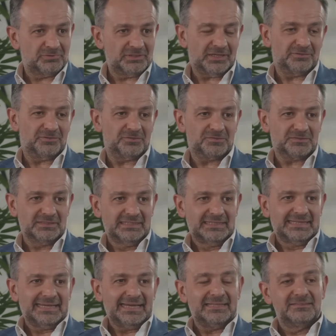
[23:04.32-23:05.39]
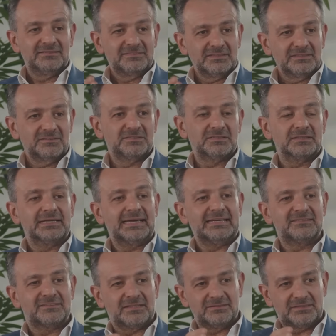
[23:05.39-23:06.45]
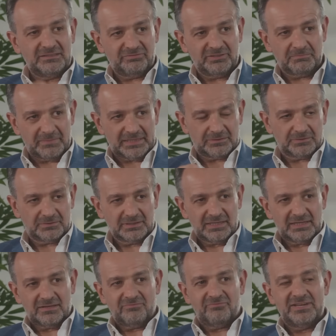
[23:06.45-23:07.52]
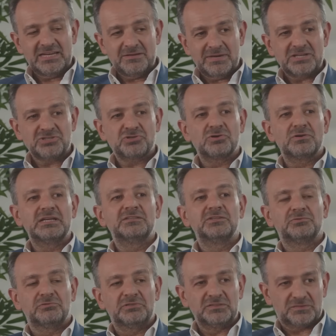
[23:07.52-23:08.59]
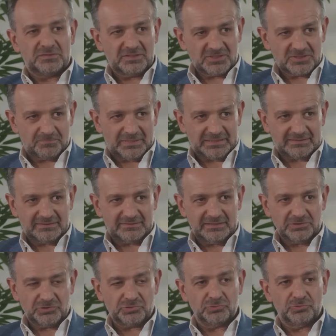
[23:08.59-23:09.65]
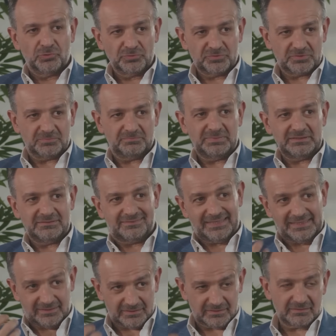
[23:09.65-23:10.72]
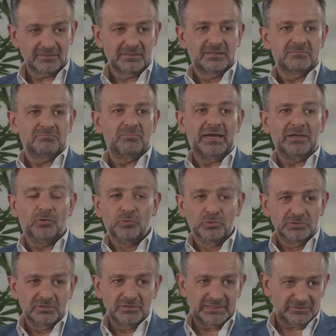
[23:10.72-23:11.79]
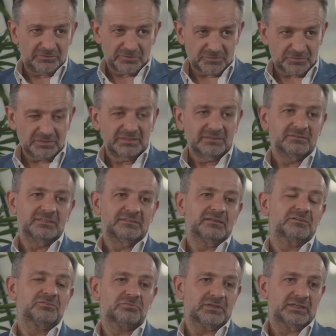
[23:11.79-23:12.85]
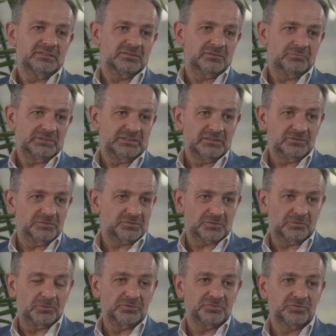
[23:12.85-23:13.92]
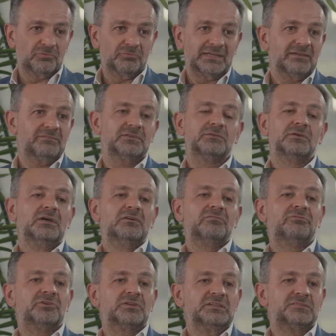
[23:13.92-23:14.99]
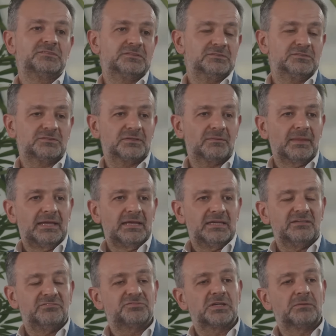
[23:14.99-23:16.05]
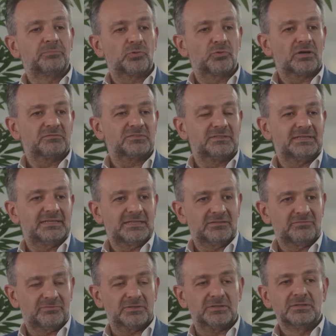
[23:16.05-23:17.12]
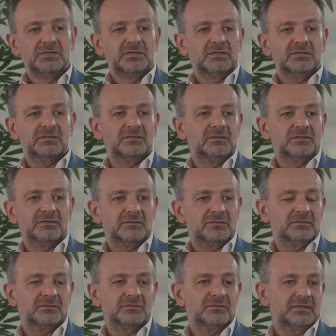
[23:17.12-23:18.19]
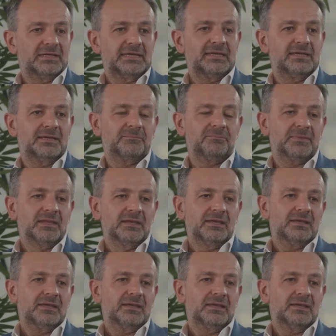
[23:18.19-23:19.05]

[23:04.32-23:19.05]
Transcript: to the others. And this is a scientific method very much related to research, but I think should also be taken by all the leaders that are trained within the school. So whenever, for instance, in some programs they have a